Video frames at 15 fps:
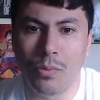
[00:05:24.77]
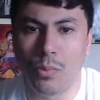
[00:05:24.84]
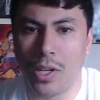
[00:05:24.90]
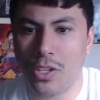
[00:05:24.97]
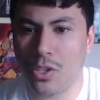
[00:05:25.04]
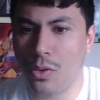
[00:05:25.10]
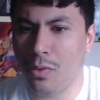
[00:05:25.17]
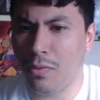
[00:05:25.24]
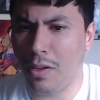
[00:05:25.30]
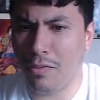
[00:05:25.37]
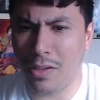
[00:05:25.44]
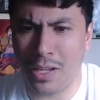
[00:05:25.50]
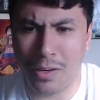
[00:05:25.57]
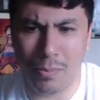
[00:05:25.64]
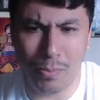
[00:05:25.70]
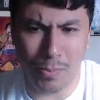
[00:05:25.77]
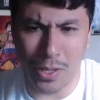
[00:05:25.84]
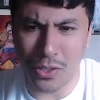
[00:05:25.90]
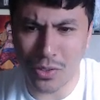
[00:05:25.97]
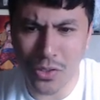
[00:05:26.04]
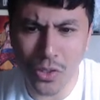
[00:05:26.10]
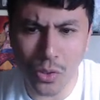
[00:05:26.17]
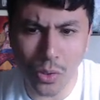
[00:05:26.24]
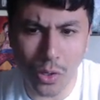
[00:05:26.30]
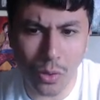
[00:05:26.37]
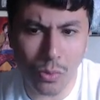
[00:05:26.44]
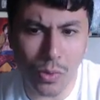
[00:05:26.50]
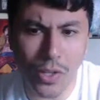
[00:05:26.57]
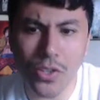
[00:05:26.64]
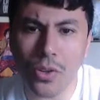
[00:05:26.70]
Rescue have had a bunch of pseudo
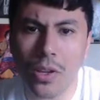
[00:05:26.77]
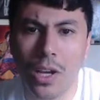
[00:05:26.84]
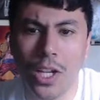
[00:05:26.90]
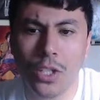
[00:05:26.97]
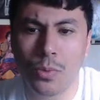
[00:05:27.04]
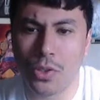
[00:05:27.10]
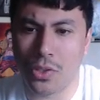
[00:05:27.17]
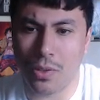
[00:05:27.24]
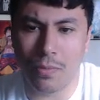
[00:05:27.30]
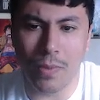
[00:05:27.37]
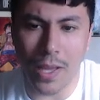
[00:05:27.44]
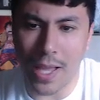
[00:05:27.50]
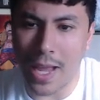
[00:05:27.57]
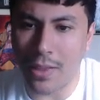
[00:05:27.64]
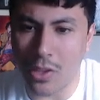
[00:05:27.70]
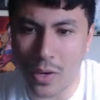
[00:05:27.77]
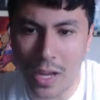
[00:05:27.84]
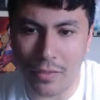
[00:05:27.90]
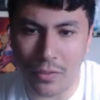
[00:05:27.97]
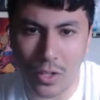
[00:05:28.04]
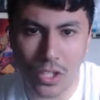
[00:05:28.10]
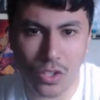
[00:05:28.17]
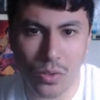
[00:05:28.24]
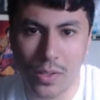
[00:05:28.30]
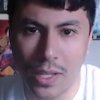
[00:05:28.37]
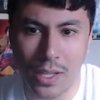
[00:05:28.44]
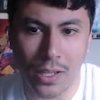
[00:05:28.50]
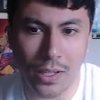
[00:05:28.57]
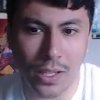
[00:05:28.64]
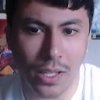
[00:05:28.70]
rescue cards, which again don't have rescue
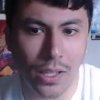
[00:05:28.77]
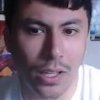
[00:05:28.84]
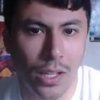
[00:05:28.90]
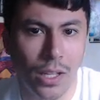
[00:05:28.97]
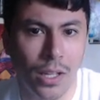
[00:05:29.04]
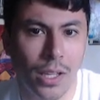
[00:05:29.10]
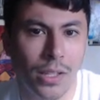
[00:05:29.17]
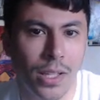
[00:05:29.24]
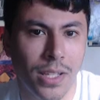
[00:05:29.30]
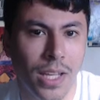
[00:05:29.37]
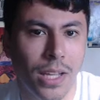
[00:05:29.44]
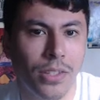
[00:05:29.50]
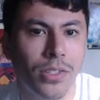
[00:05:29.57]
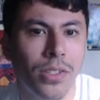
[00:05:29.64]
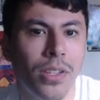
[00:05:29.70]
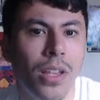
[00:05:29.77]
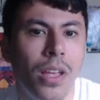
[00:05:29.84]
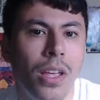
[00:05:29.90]
in their texts.